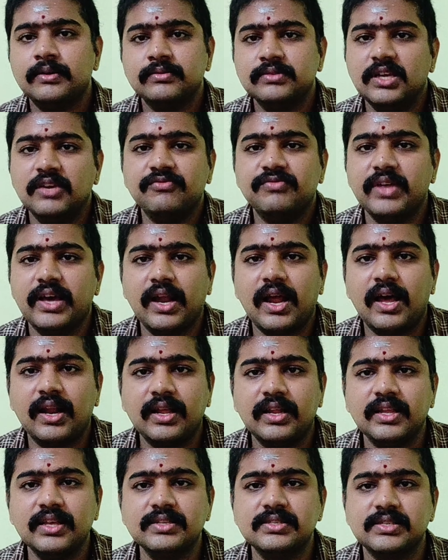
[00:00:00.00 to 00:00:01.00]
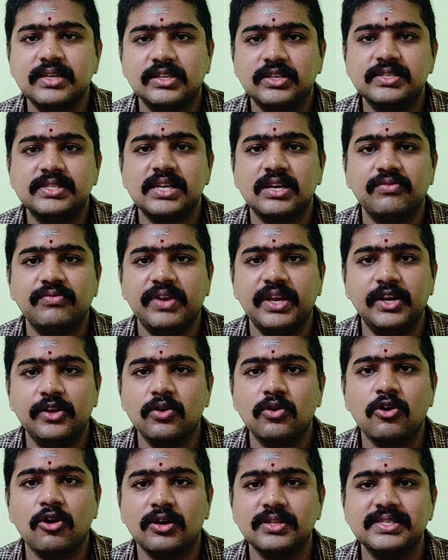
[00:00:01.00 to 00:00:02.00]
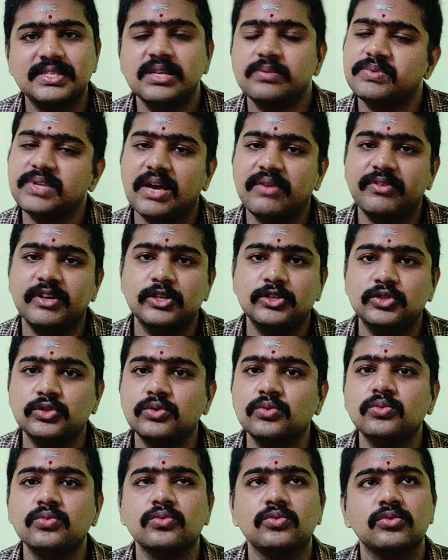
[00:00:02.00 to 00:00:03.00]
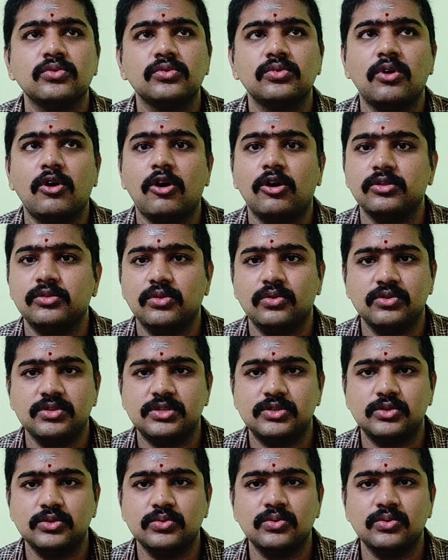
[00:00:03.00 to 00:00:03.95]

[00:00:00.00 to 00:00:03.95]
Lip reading: are any suggested video concepts I will do on those too.